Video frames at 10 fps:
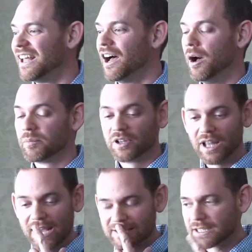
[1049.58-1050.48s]
The
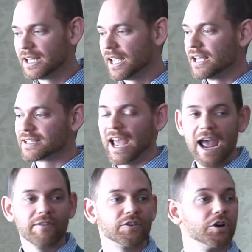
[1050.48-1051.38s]
last thing is,
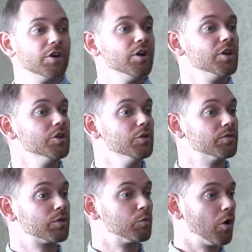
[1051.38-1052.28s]
after you've
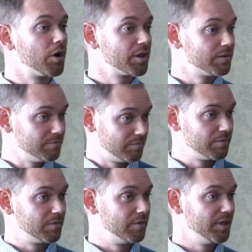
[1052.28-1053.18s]
thwarted
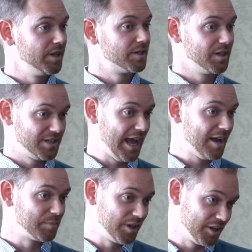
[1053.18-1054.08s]
the
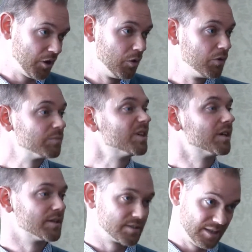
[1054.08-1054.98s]
attack by the cold,
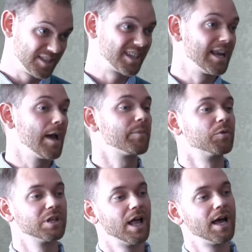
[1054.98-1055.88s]
because this can happen
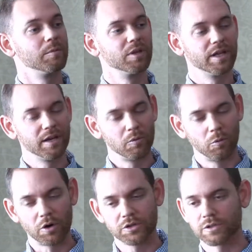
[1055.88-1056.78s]
reliably and it
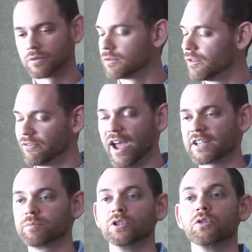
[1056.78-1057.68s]
works the
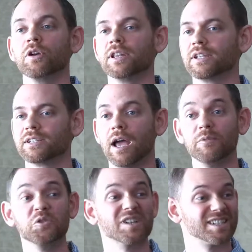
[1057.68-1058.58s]
vast majority of the time.
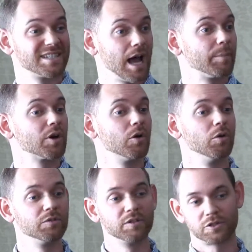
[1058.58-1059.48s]
You can stop a
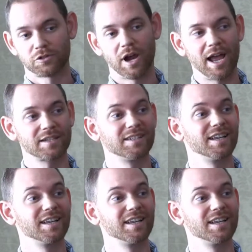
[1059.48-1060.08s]
cold in its tracks.